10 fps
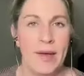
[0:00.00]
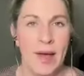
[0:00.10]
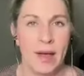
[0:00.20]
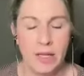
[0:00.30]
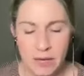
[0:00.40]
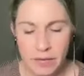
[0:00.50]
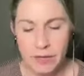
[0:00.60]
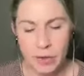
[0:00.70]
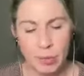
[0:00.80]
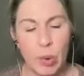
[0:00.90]
And even
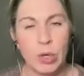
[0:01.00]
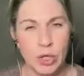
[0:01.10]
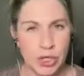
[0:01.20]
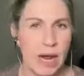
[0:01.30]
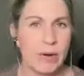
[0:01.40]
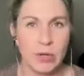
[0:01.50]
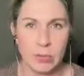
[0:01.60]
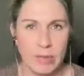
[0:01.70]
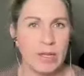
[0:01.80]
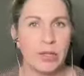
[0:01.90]
if you portion out your
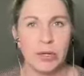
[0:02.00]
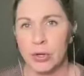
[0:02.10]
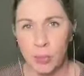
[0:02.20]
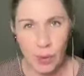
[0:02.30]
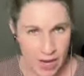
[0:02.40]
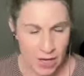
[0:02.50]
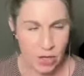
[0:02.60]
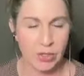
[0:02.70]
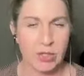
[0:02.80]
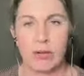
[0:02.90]
meal or you're weighing
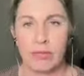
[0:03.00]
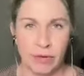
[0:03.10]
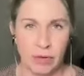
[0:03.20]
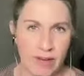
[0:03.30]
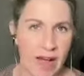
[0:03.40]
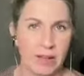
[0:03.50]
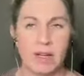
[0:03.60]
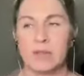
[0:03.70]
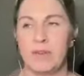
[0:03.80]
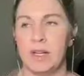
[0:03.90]
your stuff for a fat
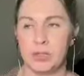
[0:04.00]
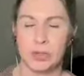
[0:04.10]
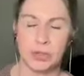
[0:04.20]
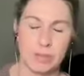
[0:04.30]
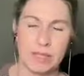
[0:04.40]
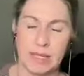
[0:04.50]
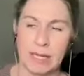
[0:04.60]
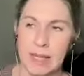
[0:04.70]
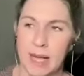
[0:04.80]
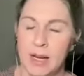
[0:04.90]
loss phase or something
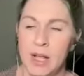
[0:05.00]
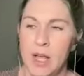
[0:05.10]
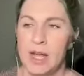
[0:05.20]
like that,